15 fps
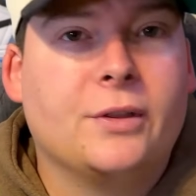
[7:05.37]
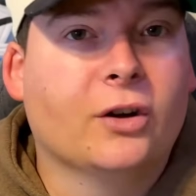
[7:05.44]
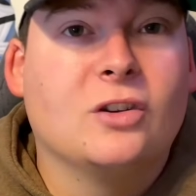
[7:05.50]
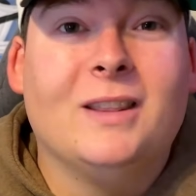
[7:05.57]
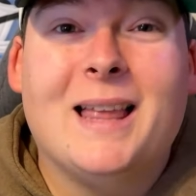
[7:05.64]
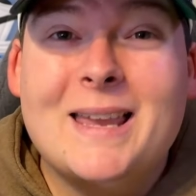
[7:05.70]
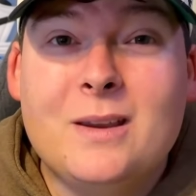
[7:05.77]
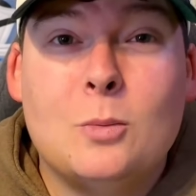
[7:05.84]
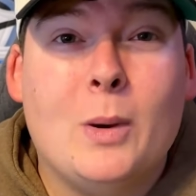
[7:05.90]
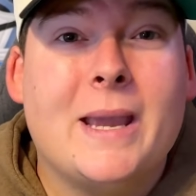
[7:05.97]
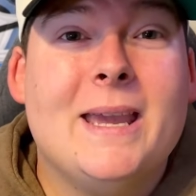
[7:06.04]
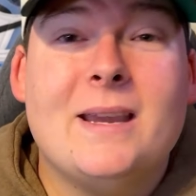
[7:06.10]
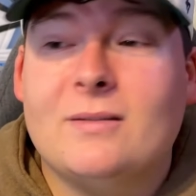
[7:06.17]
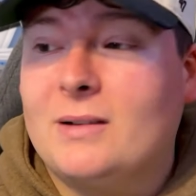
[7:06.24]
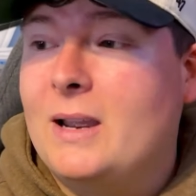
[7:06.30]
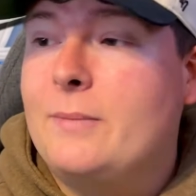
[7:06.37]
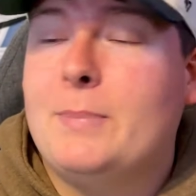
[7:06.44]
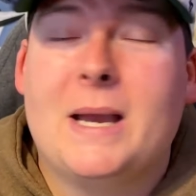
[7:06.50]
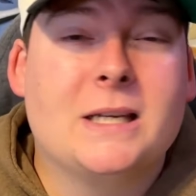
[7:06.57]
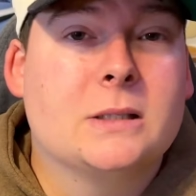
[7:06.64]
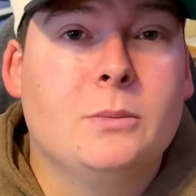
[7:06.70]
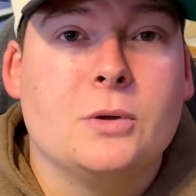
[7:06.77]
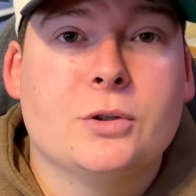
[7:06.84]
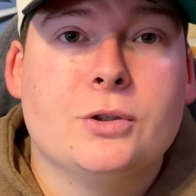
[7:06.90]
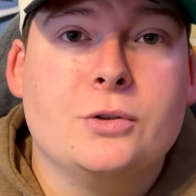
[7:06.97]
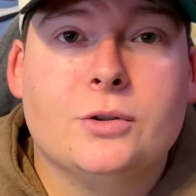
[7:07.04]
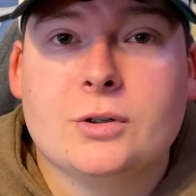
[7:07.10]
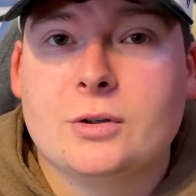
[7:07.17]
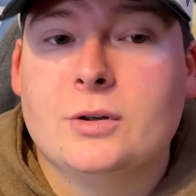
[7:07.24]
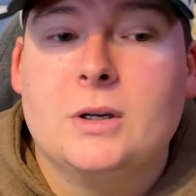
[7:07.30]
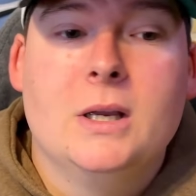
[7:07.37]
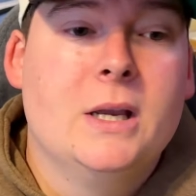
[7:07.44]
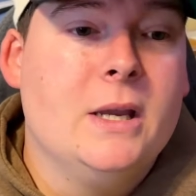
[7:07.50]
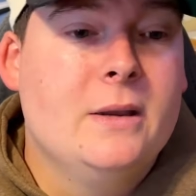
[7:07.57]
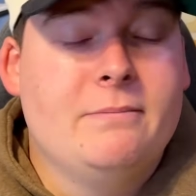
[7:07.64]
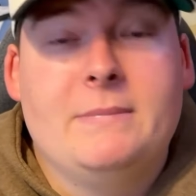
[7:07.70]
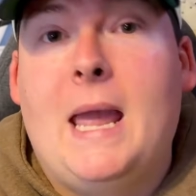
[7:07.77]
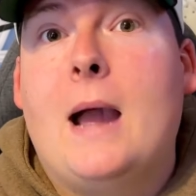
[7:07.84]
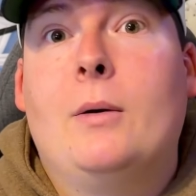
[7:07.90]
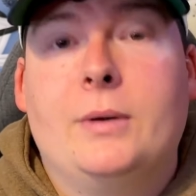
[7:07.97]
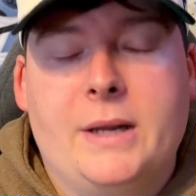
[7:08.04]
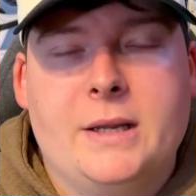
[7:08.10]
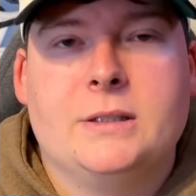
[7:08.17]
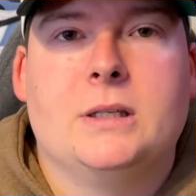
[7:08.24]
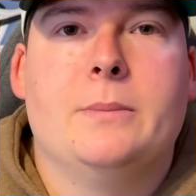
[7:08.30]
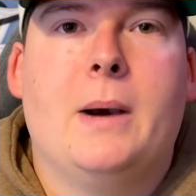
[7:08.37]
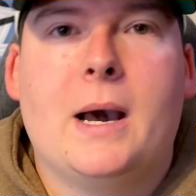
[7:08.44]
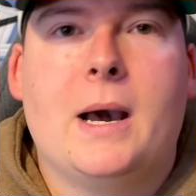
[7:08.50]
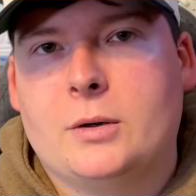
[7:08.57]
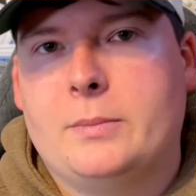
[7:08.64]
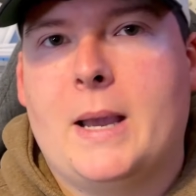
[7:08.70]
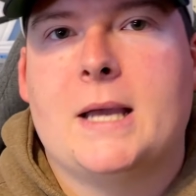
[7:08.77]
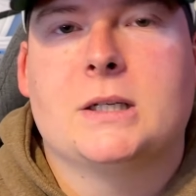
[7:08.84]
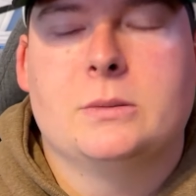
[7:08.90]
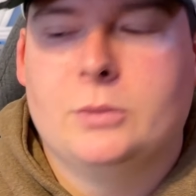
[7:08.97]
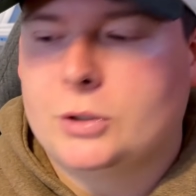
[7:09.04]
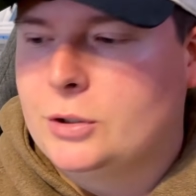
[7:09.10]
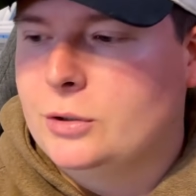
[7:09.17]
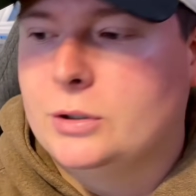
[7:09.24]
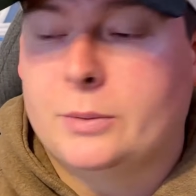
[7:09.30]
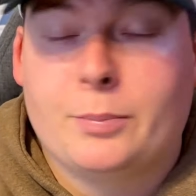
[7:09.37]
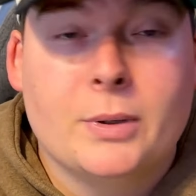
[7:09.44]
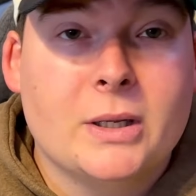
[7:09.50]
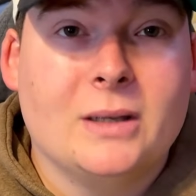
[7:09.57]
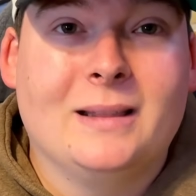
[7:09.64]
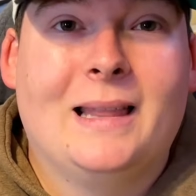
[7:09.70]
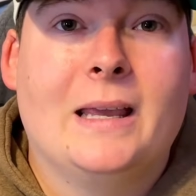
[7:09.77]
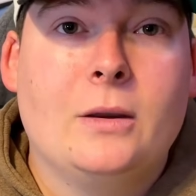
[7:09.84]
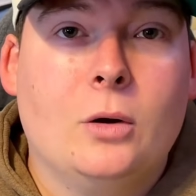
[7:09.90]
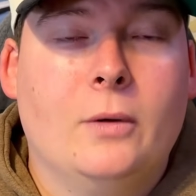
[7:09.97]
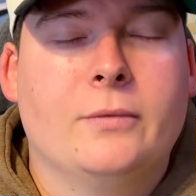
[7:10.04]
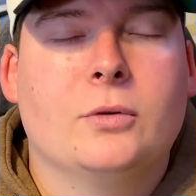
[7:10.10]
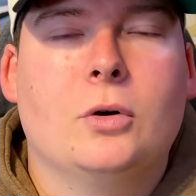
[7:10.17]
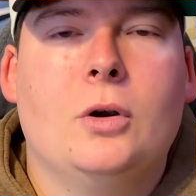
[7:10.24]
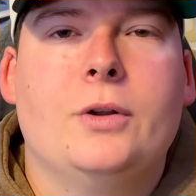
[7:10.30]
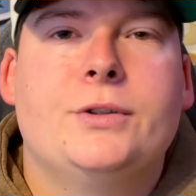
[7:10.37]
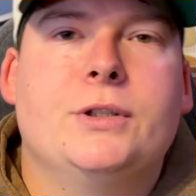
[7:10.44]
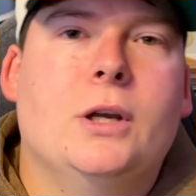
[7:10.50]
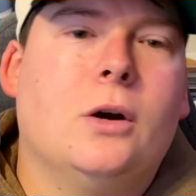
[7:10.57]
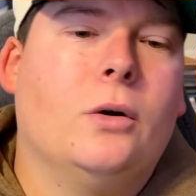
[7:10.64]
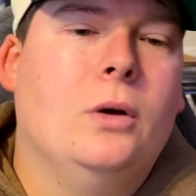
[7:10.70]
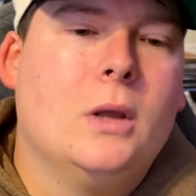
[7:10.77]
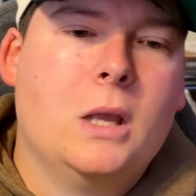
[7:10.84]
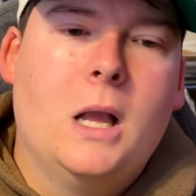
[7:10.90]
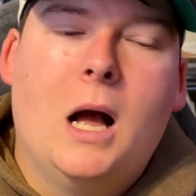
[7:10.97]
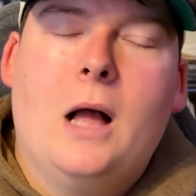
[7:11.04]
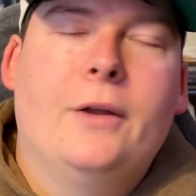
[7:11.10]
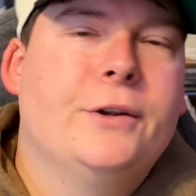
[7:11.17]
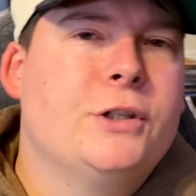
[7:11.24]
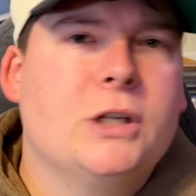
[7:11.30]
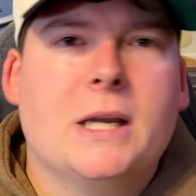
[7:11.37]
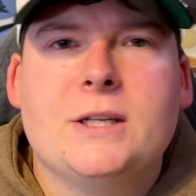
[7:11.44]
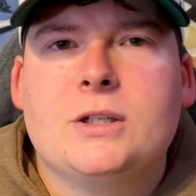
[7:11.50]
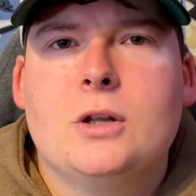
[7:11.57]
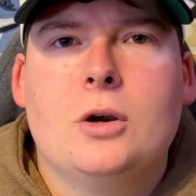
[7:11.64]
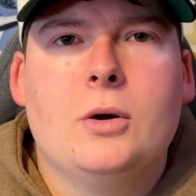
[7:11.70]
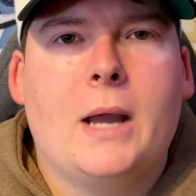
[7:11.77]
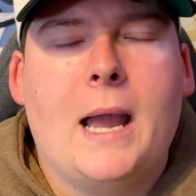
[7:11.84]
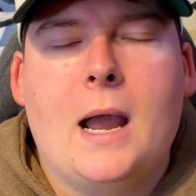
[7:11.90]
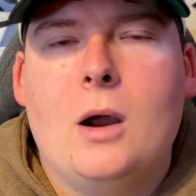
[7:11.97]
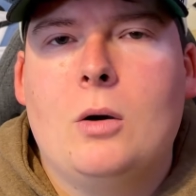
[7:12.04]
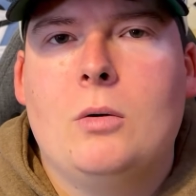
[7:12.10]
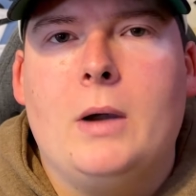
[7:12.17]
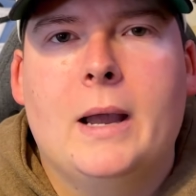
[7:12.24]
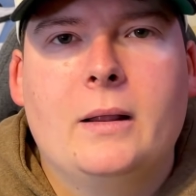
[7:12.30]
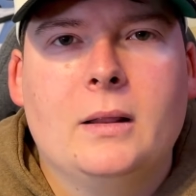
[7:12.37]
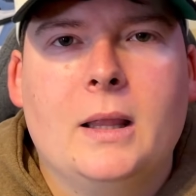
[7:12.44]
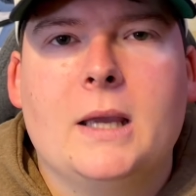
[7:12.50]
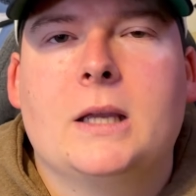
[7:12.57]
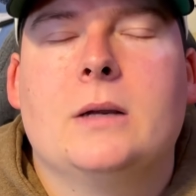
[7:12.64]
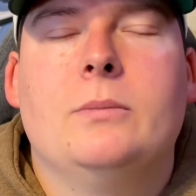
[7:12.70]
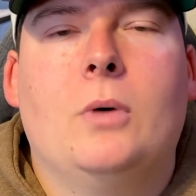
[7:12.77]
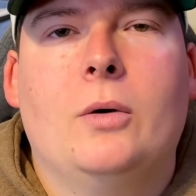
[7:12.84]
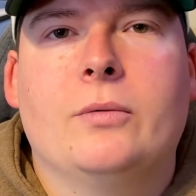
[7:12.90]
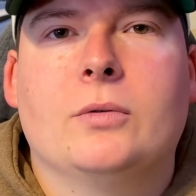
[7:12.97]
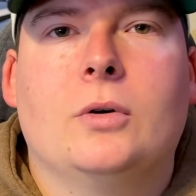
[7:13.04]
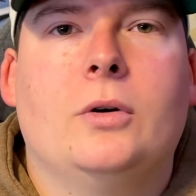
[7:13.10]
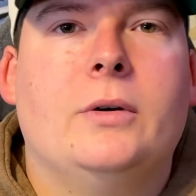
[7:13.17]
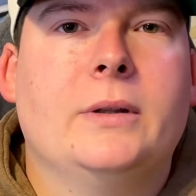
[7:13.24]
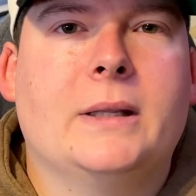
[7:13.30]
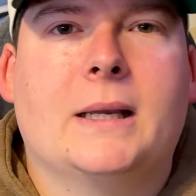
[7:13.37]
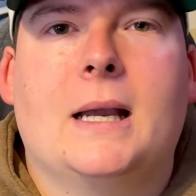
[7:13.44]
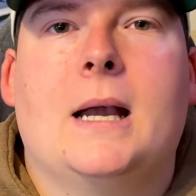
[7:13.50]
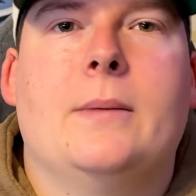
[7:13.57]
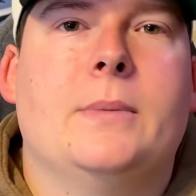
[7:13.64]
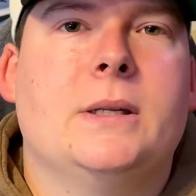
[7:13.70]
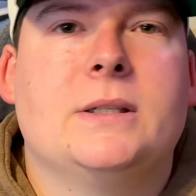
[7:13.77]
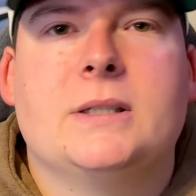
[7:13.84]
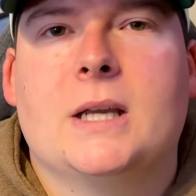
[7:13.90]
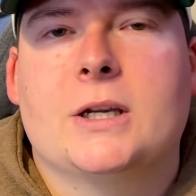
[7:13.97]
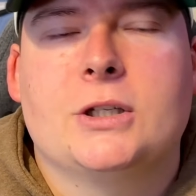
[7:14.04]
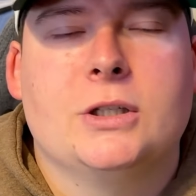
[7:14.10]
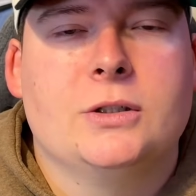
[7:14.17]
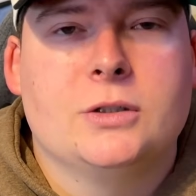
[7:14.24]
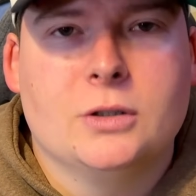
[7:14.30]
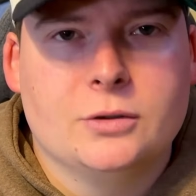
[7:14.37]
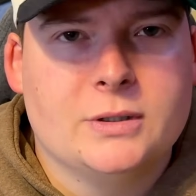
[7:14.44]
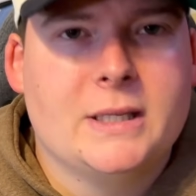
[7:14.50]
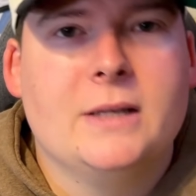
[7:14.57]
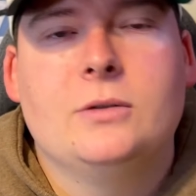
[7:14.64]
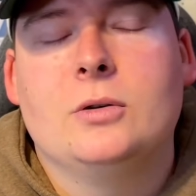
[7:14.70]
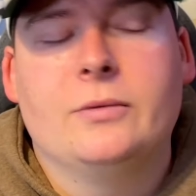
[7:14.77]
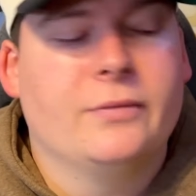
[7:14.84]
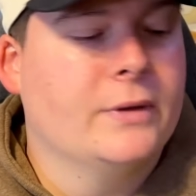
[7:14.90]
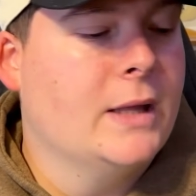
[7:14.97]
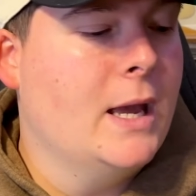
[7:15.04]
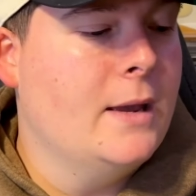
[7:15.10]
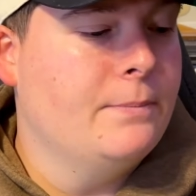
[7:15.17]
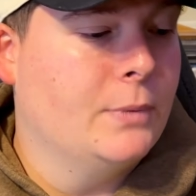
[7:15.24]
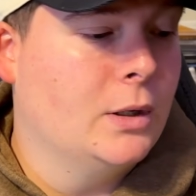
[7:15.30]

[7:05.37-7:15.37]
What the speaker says: They're lightweight, right? Basketball shoes are, nowadays, the modern basketball shoes are pretty light overall, so I'll let you guys know how I like them overall in the comments section, so stay tuned for that.